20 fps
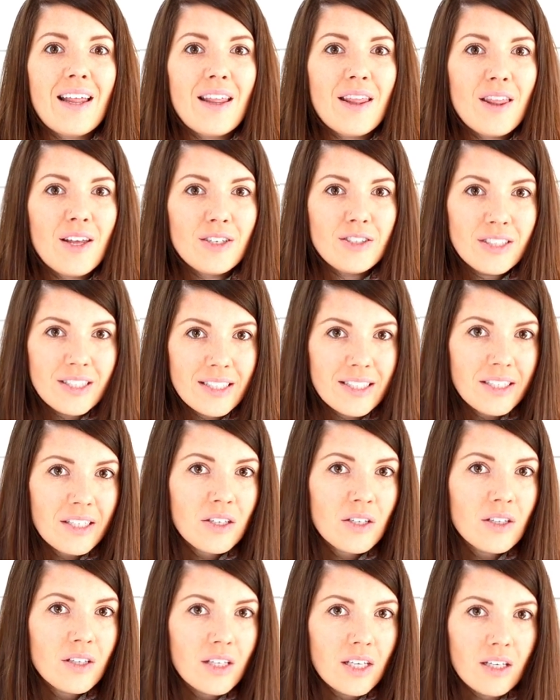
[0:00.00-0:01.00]
they're
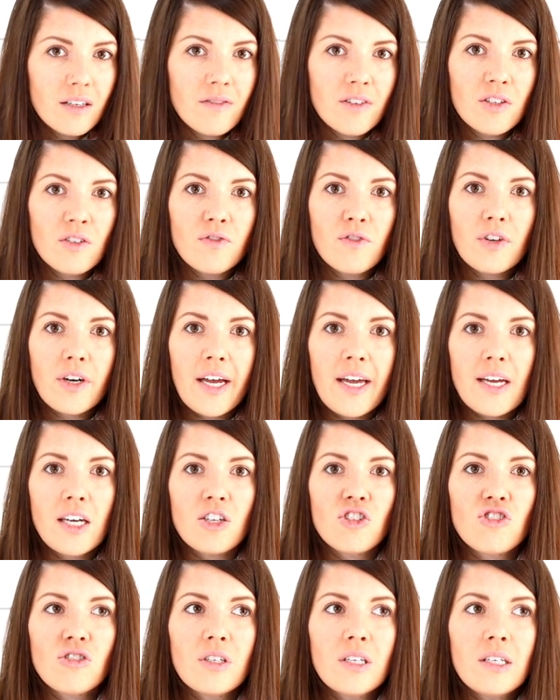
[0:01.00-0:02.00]
still, even for
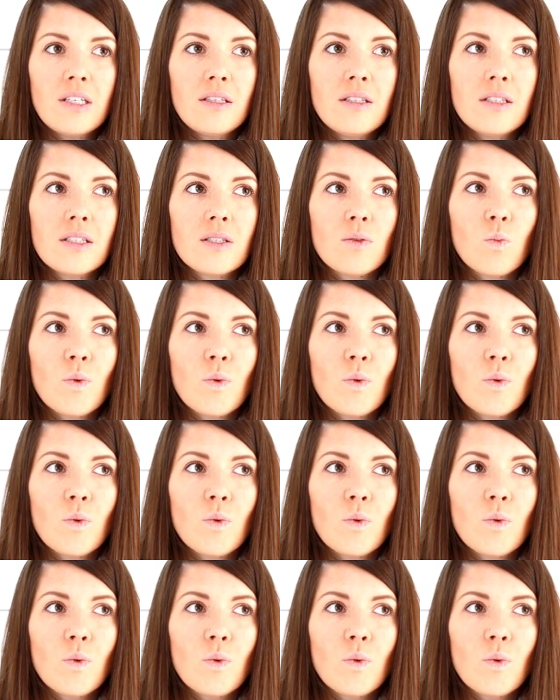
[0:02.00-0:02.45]
agents,